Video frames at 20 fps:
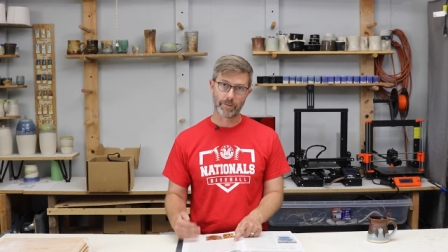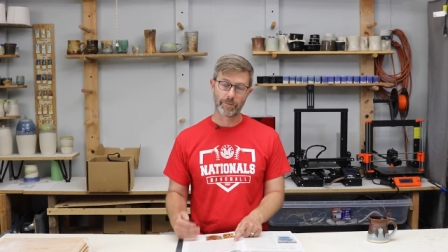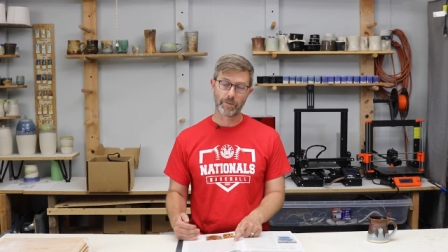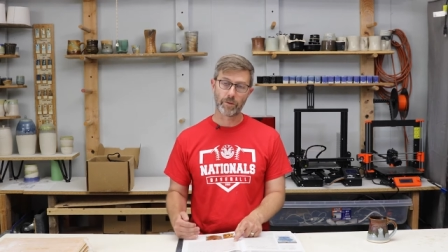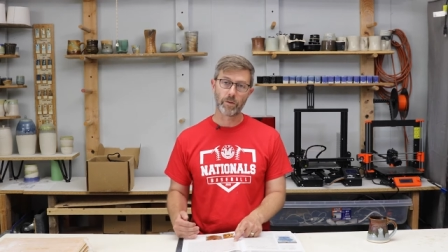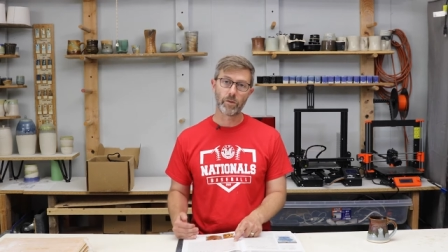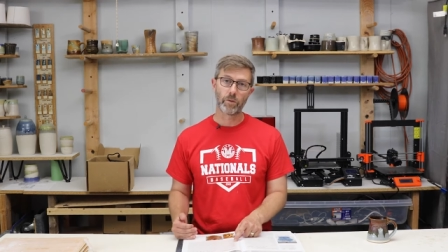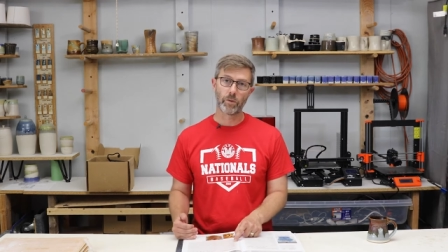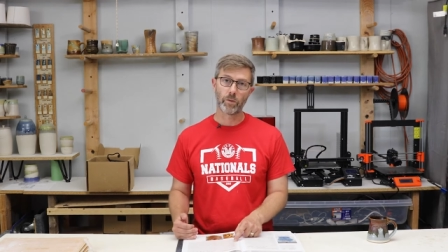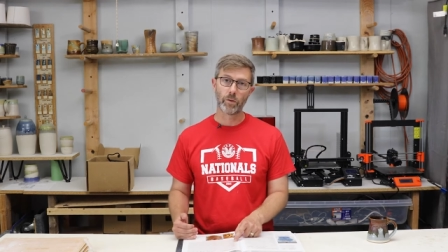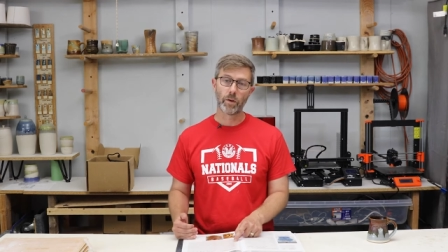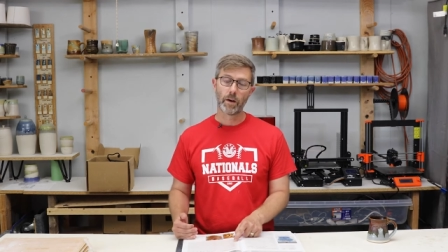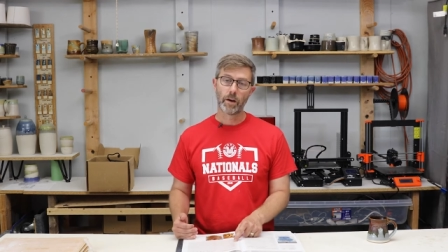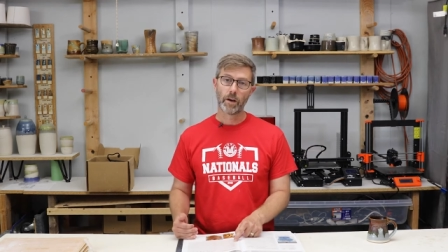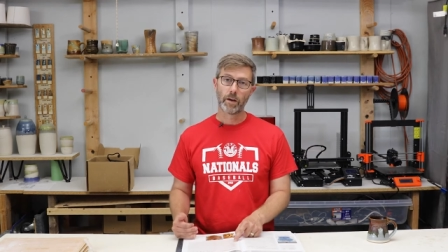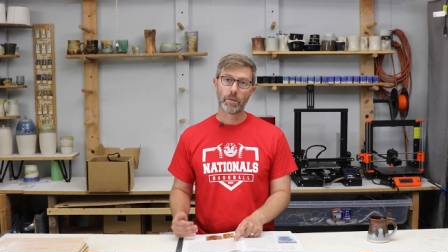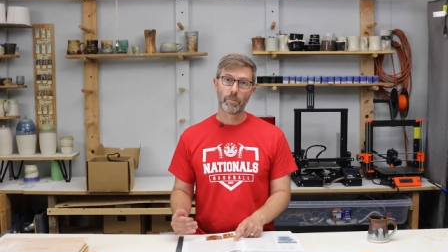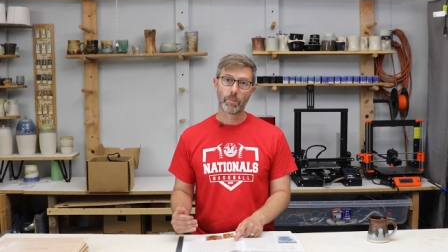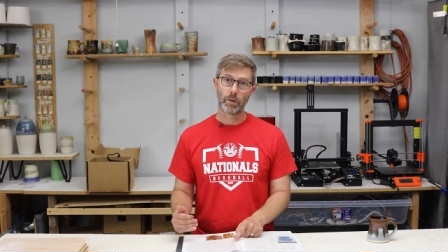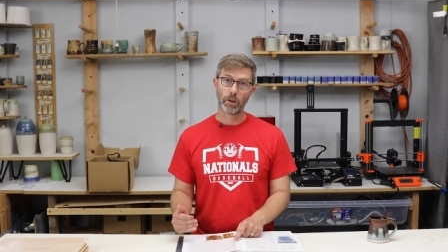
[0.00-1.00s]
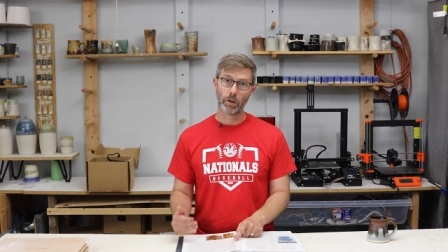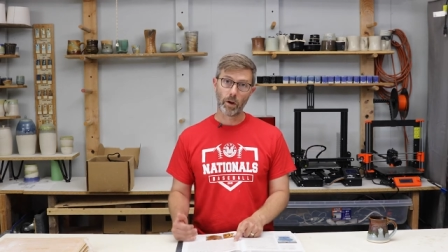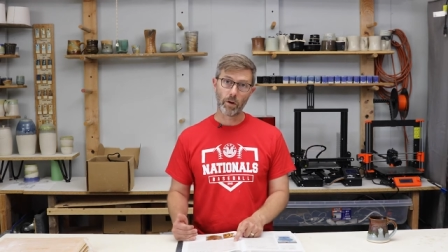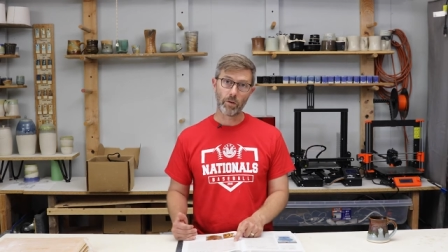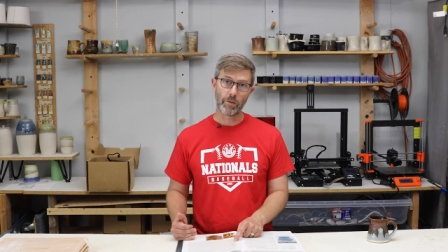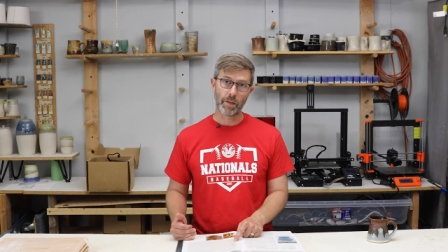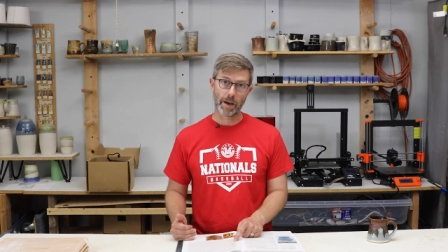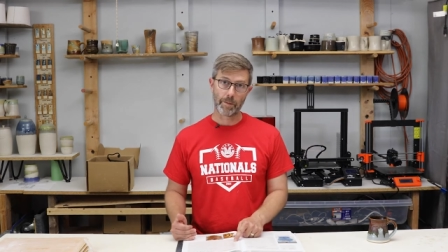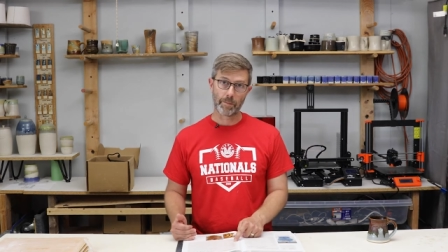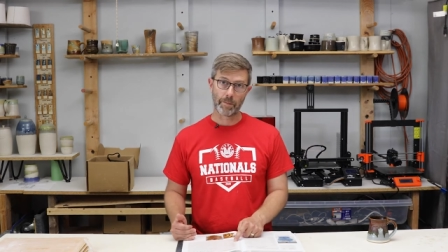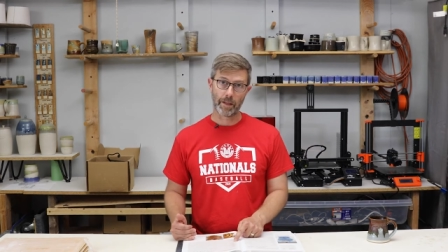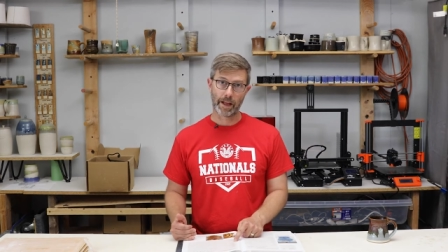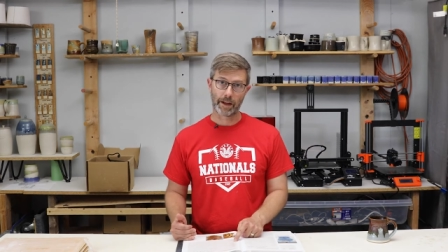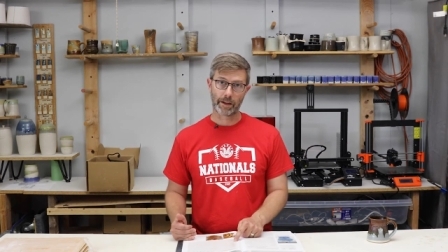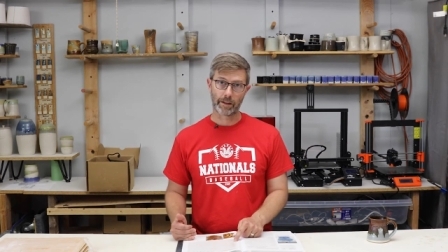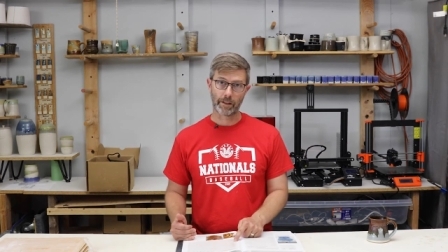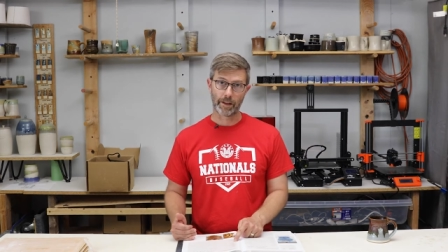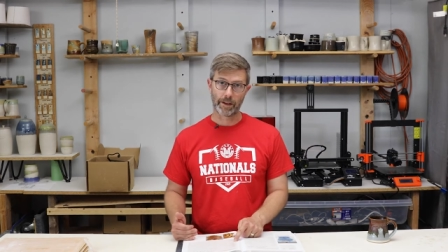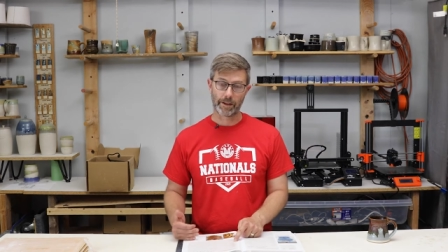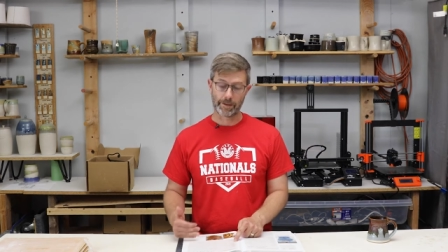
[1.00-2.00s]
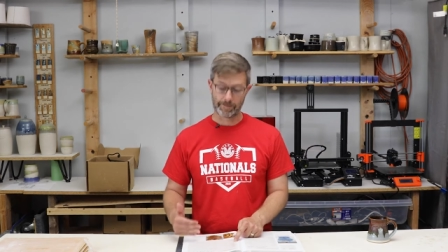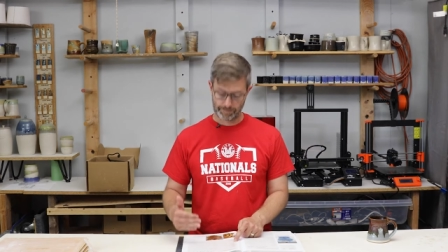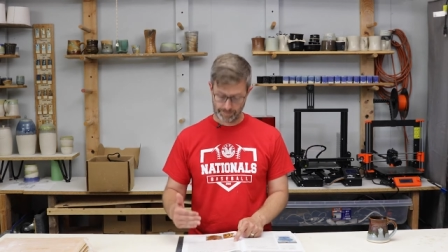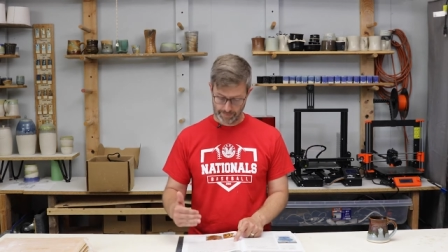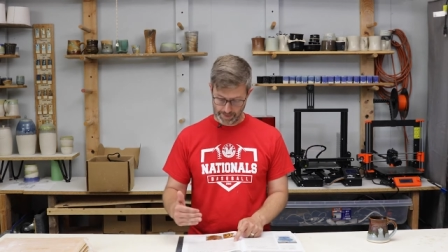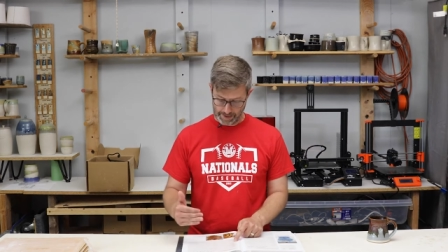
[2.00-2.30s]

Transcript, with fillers: a few below that black line